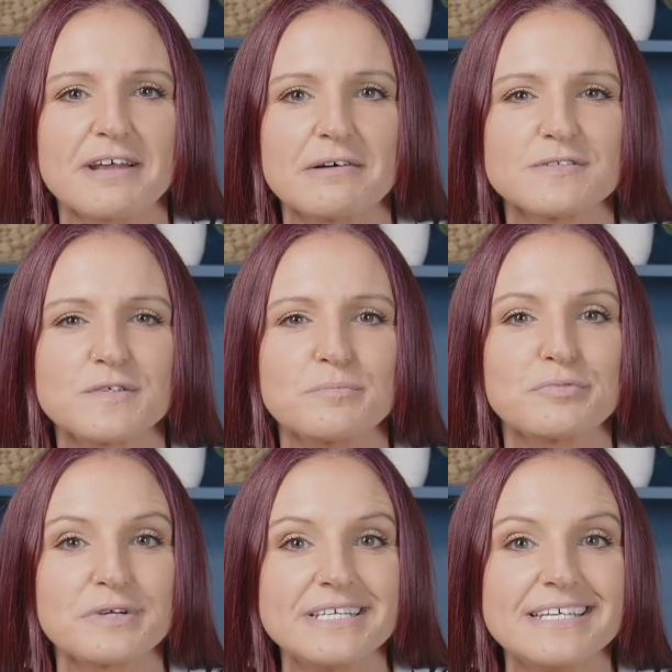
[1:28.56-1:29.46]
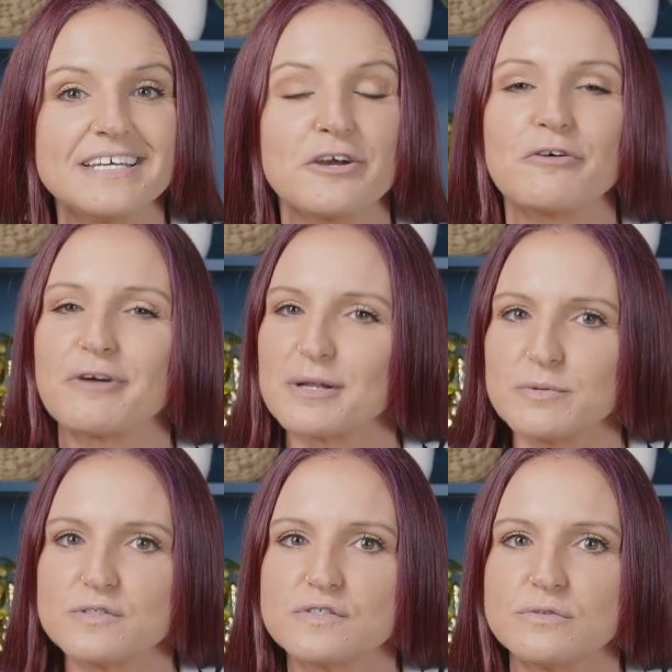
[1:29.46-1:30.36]
out some pretty
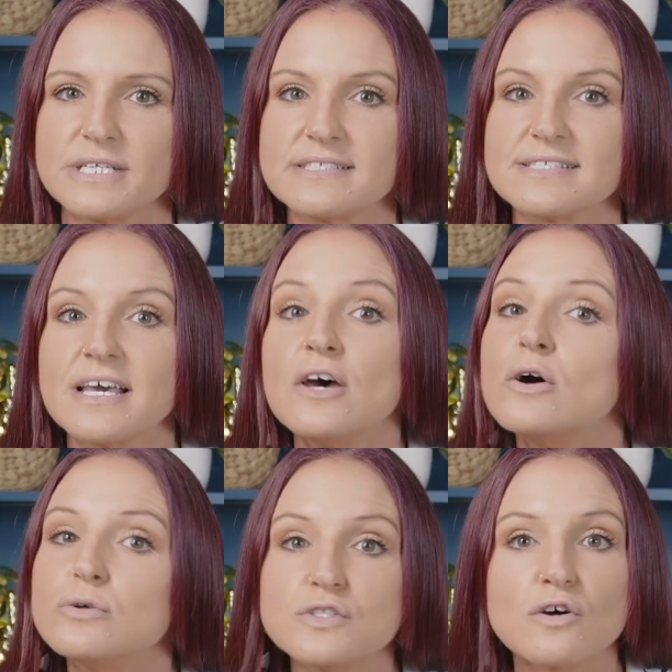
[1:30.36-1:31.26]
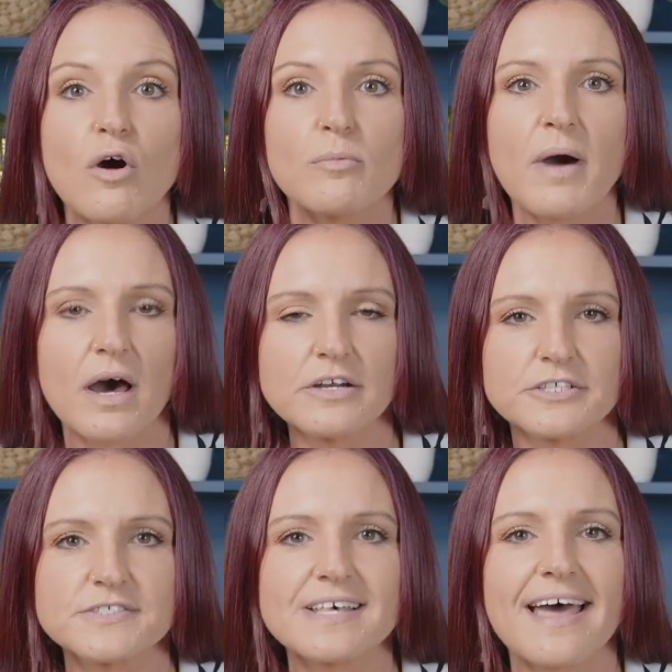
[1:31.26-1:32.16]
incredible students who took home
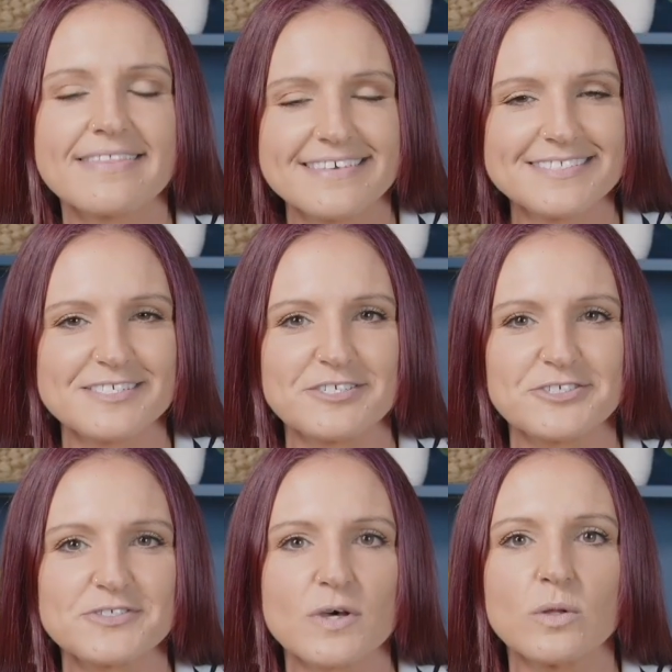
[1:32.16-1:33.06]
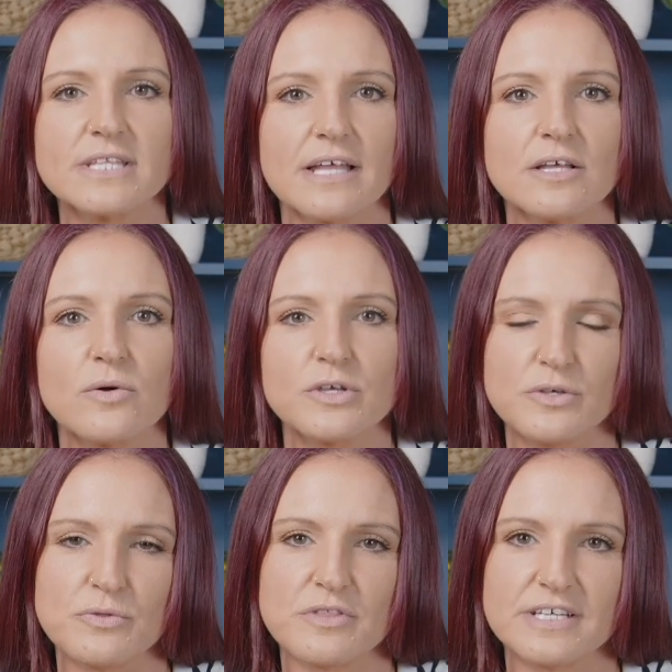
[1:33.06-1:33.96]
honors at this year's Ōlelo
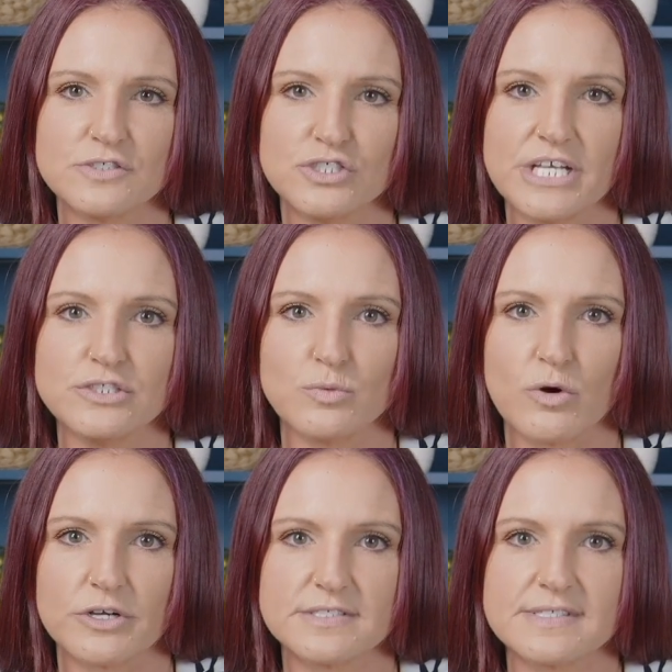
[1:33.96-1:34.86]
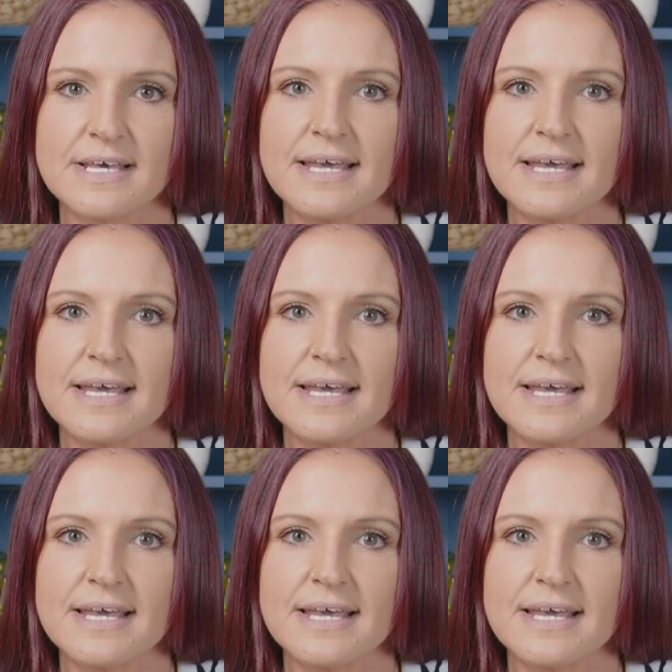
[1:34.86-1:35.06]
Youth Xchange Awards.